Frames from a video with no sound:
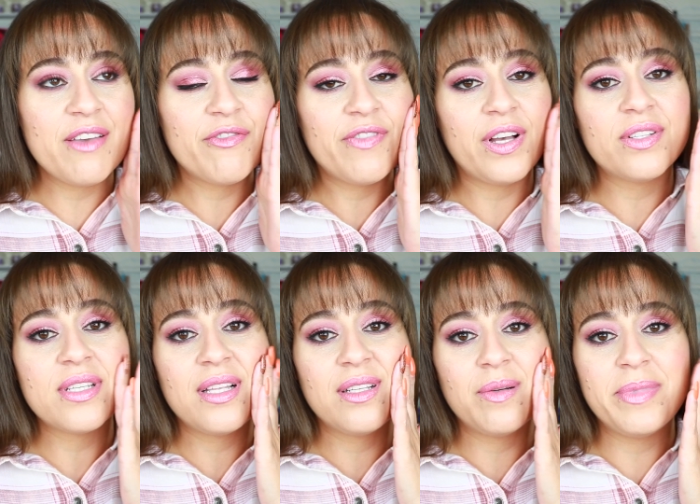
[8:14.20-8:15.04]
it felt
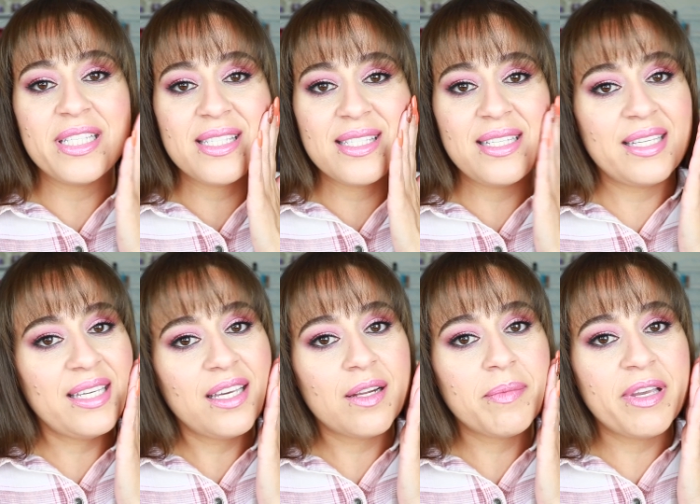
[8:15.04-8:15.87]
a little bit
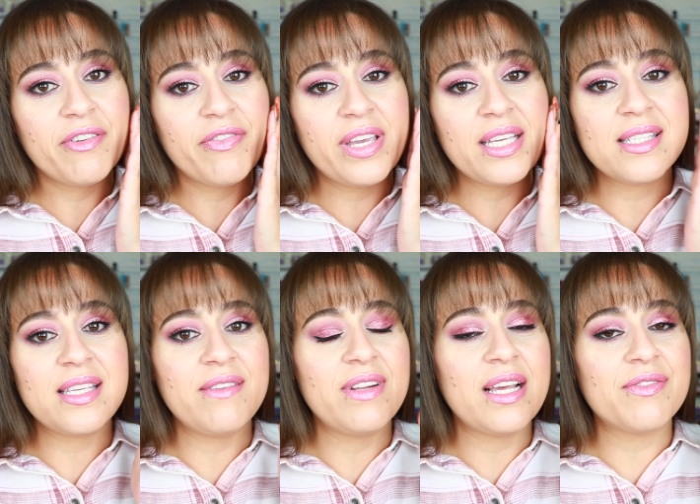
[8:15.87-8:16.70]
sticky on my face
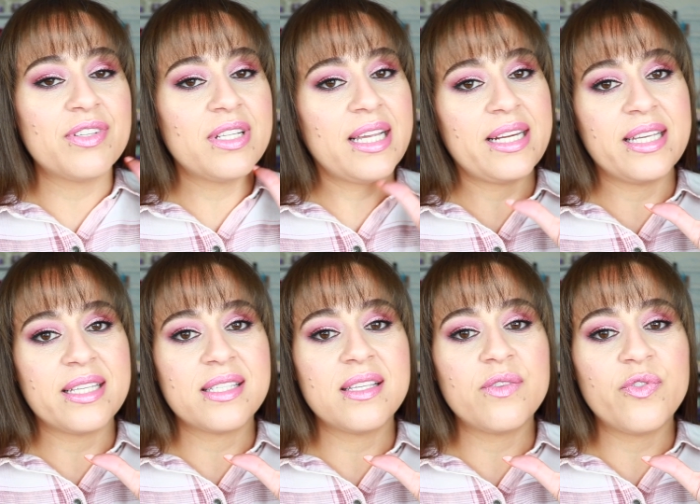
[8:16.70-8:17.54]
even after letting it
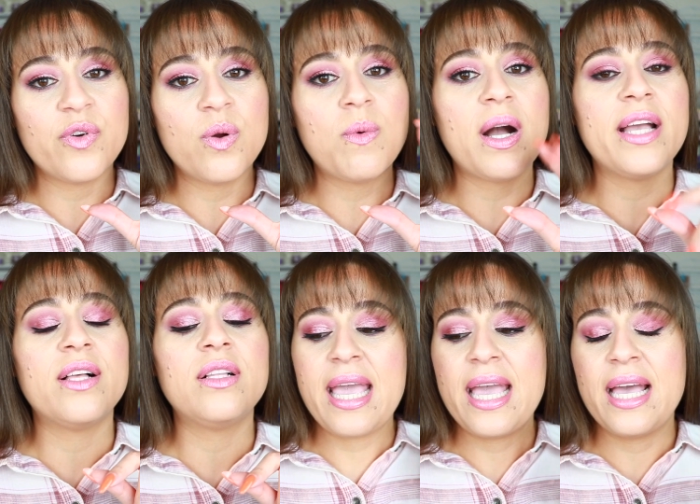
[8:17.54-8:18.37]
sit for a
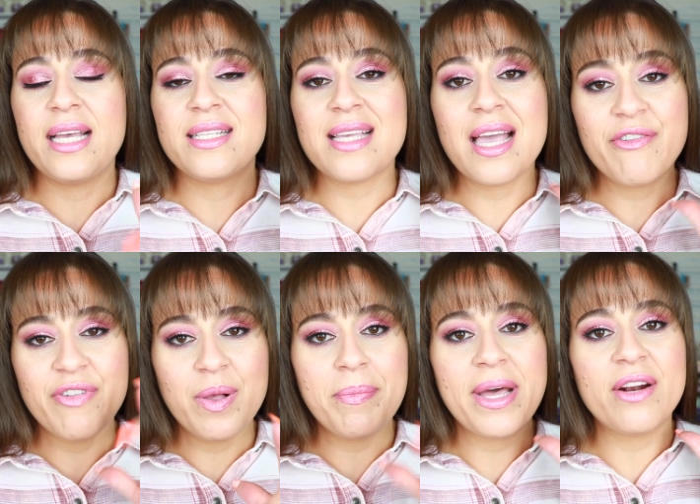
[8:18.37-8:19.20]
while, and I
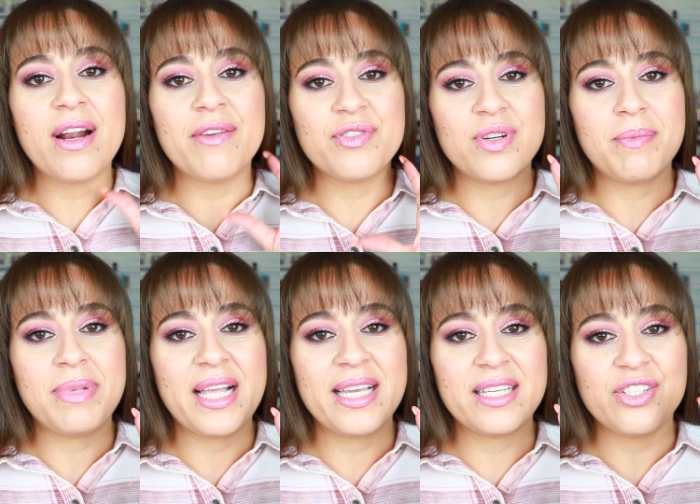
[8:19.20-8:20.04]
felt better after
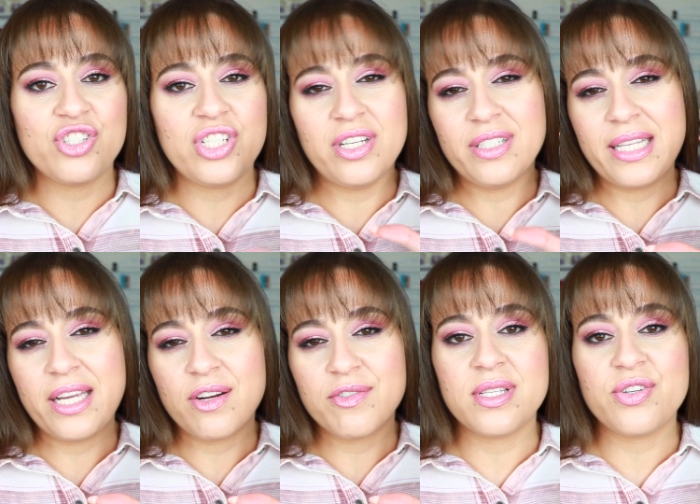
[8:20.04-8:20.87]
applying a sheer
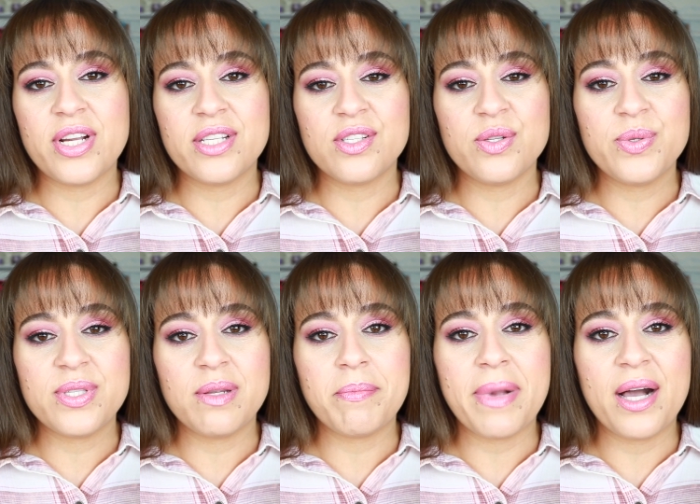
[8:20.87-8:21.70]
layer of
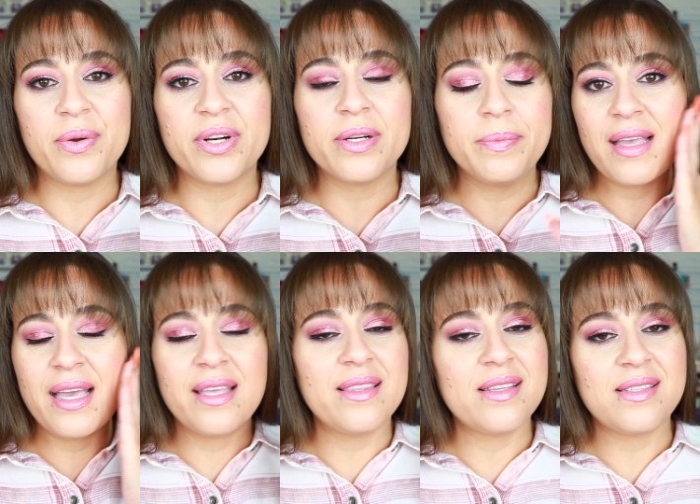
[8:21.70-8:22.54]
translucent powder,
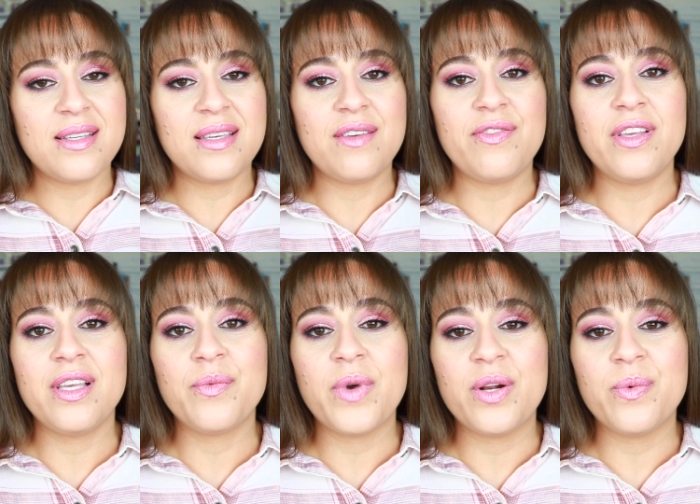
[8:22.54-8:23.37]
and the sticky
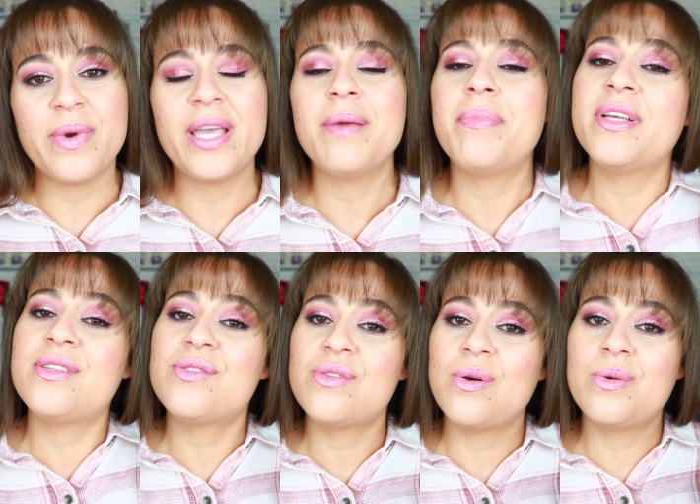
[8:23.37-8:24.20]
feeling went away, but
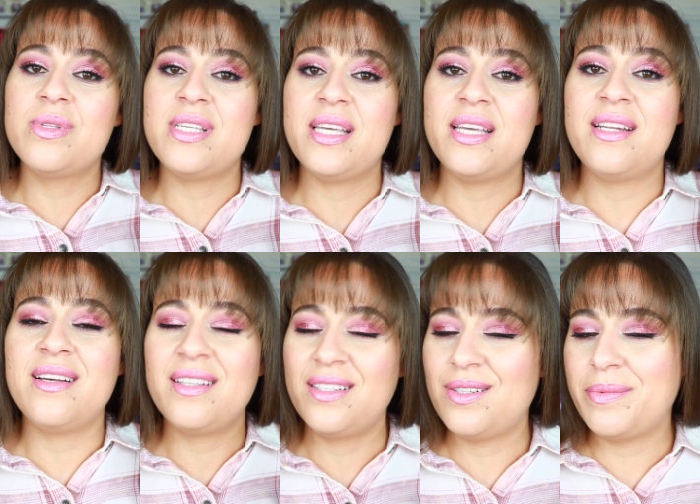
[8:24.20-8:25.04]
so did
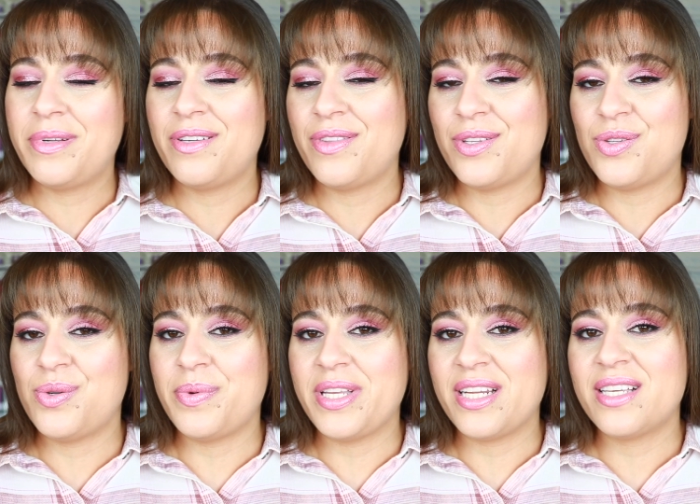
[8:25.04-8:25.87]
a little bit of the
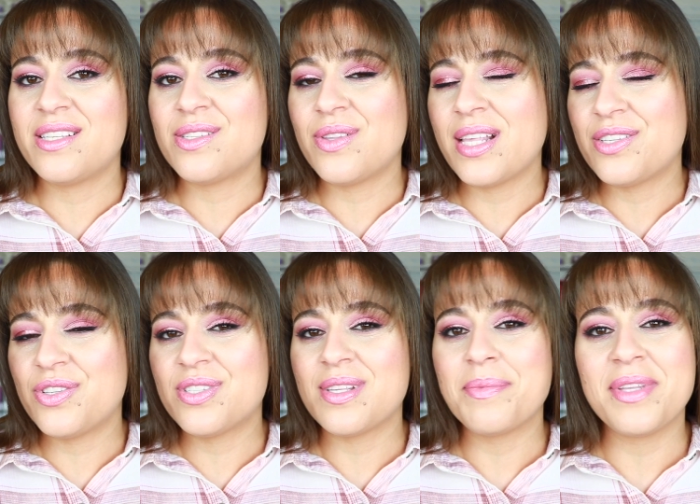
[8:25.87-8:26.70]
dewiness, so that's
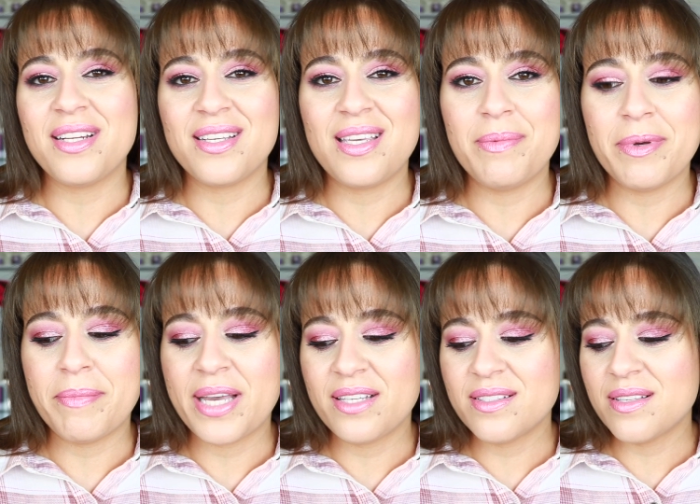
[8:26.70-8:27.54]
just something to keep in
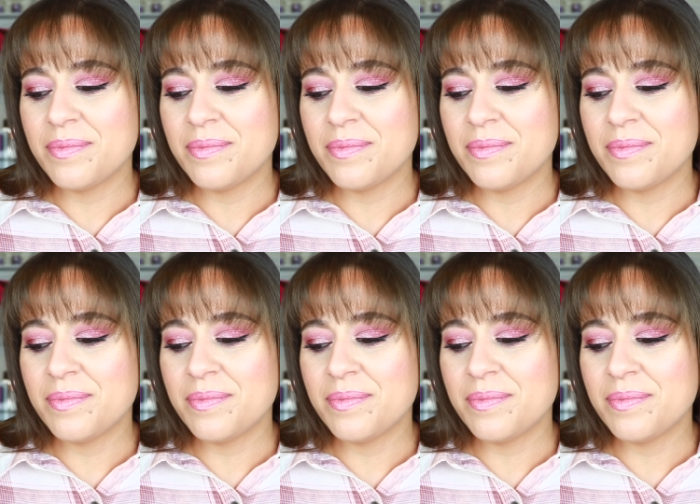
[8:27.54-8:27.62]
mind.